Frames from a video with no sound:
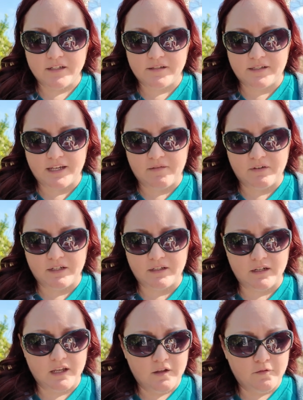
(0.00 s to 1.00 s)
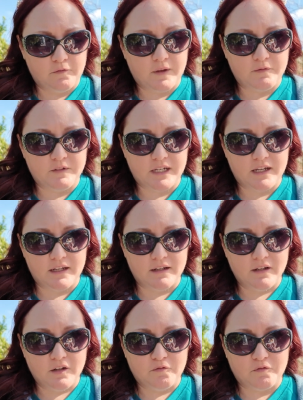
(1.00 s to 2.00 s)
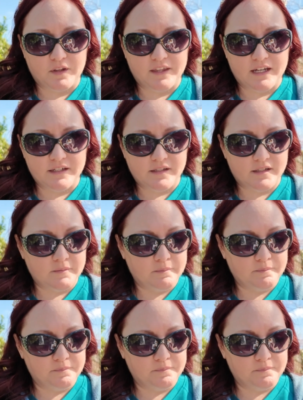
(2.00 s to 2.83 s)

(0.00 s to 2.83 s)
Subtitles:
$7.50 for this.